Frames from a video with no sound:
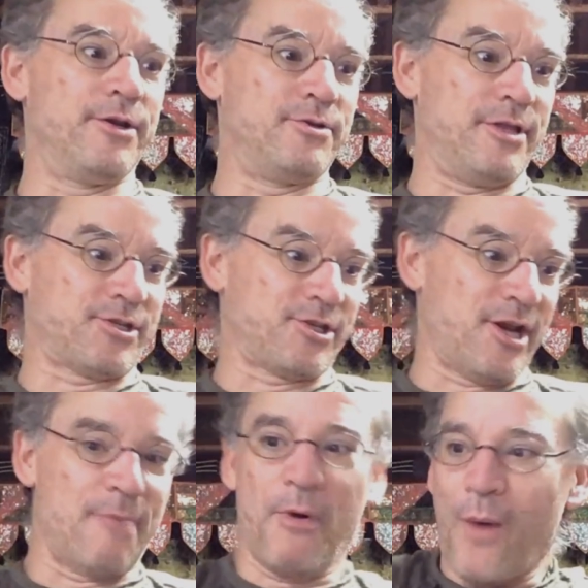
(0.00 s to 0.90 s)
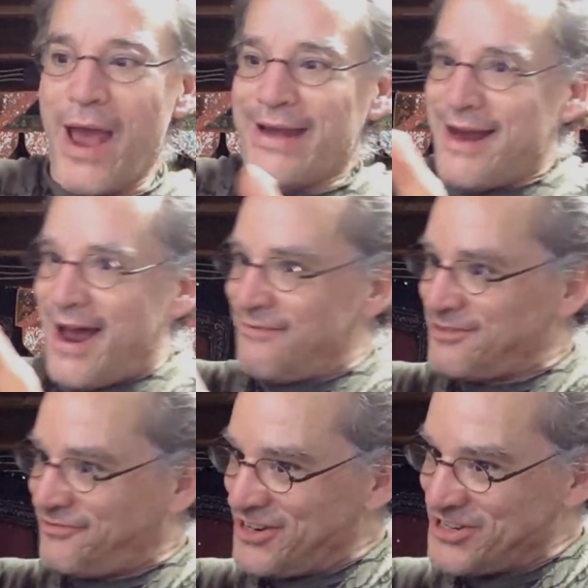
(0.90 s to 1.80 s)
to do this now. But wait, I have
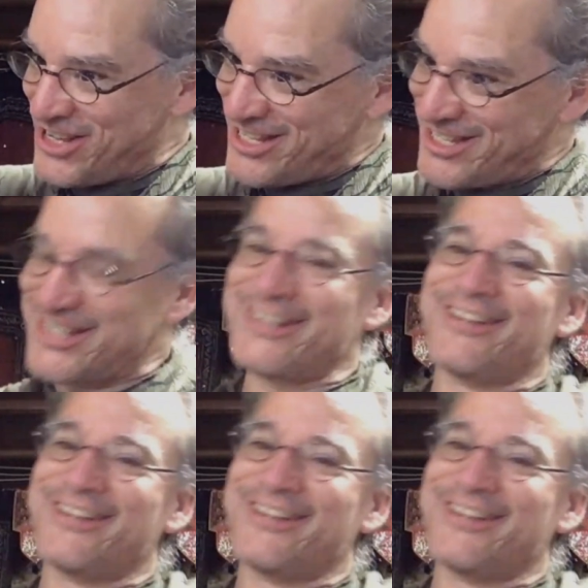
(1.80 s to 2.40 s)
to finish this.